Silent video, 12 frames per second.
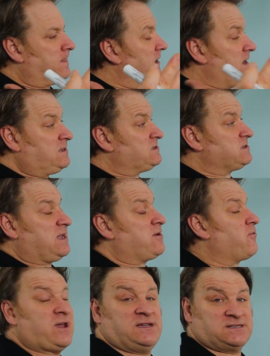It, they're
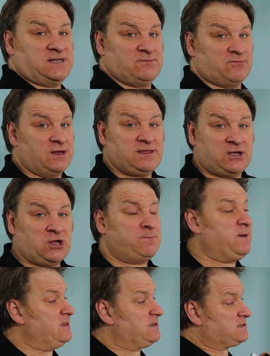crazy, right? They could have
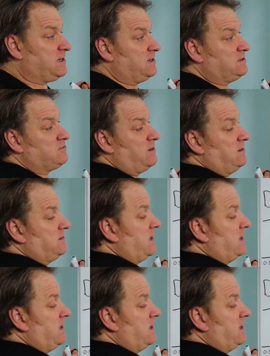been the size, right?